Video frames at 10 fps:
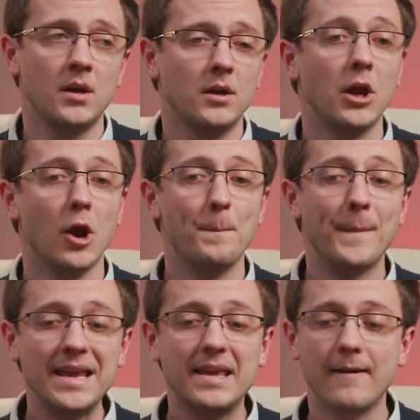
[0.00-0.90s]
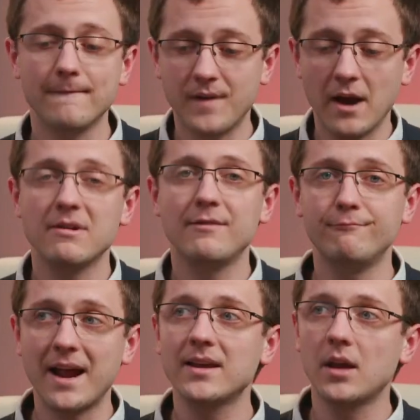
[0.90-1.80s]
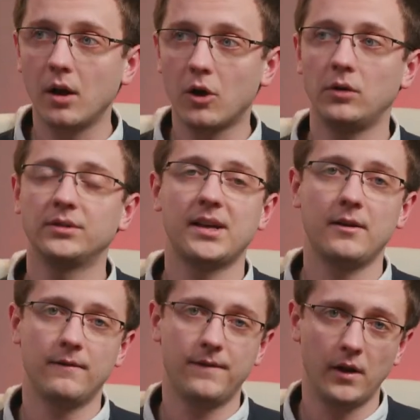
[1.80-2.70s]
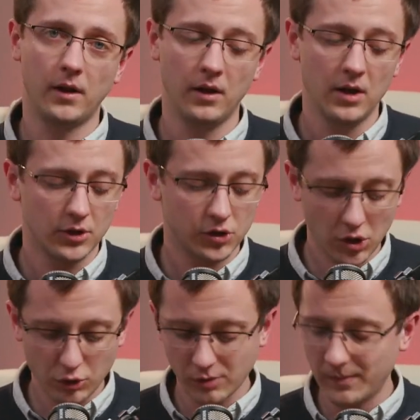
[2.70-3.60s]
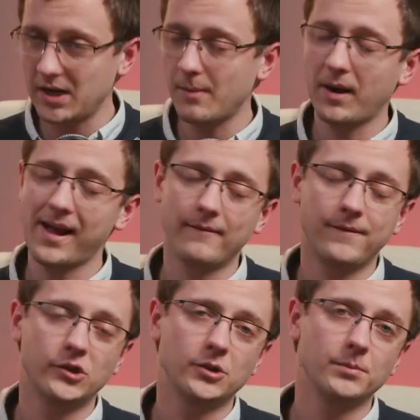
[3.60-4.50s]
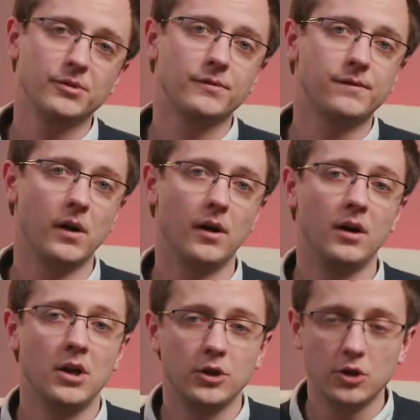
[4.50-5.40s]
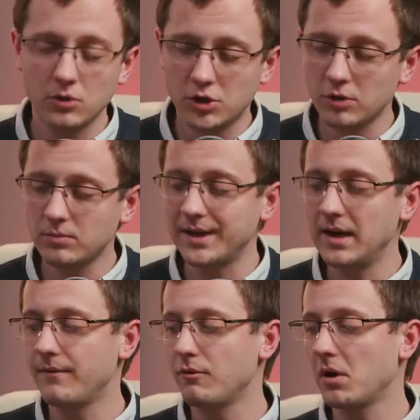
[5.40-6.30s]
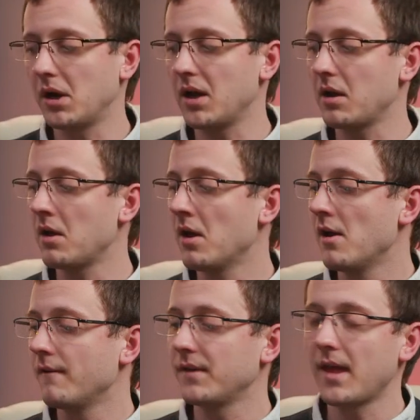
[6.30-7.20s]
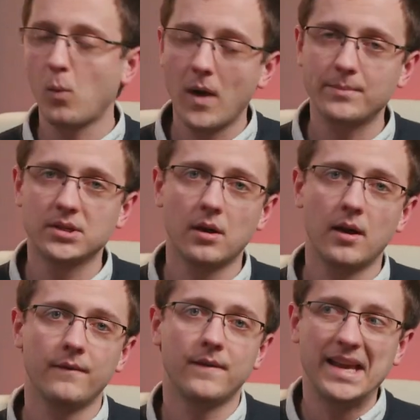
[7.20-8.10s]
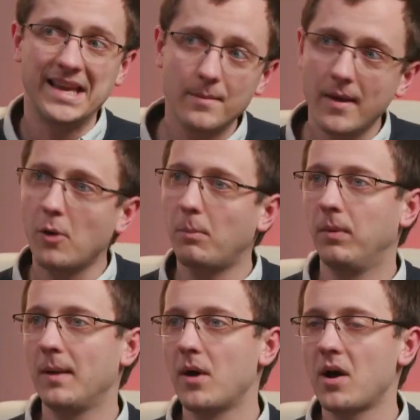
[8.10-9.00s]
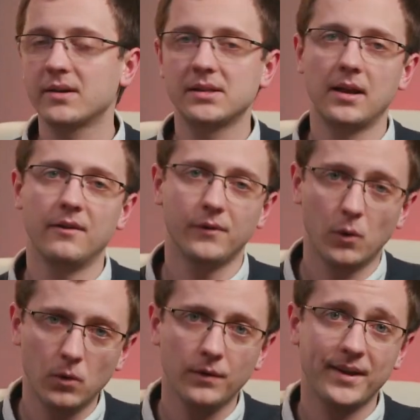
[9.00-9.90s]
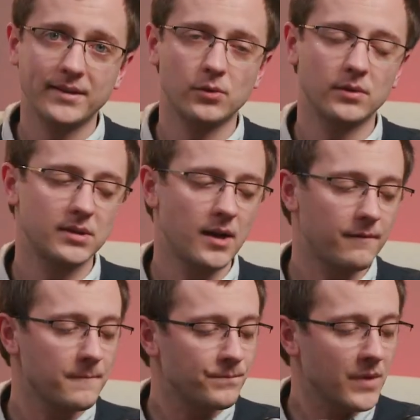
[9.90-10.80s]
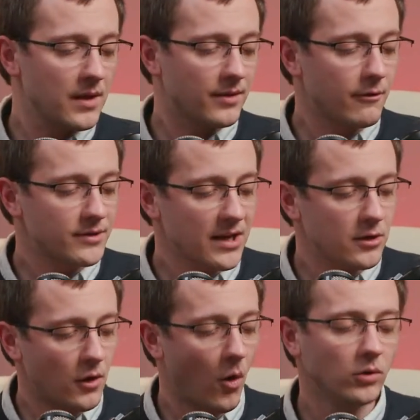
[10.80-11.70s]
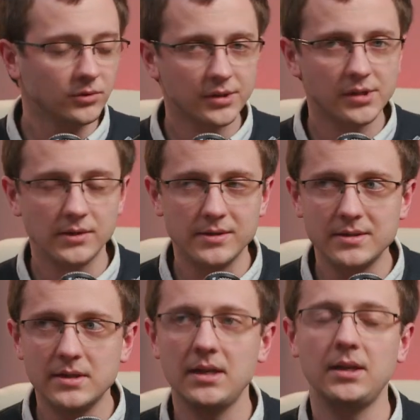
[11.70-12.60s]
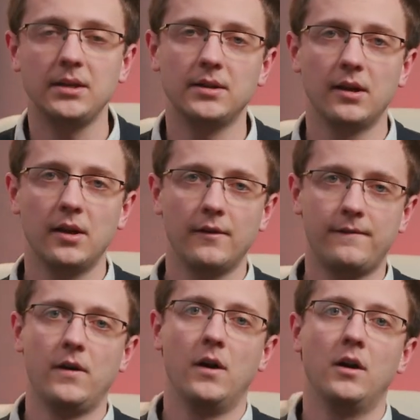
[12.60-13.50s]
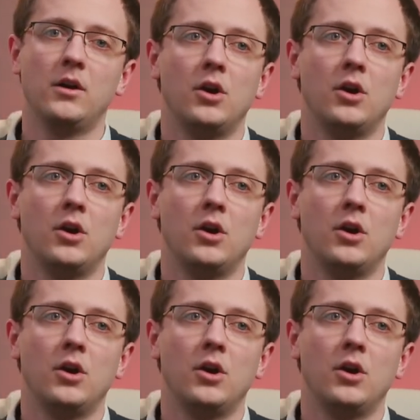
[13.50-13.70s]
You know, making very regular content for social media platforms, for YouTube delivery, for their website, for email marketing, for all of that sort of stuff. There is a constant need for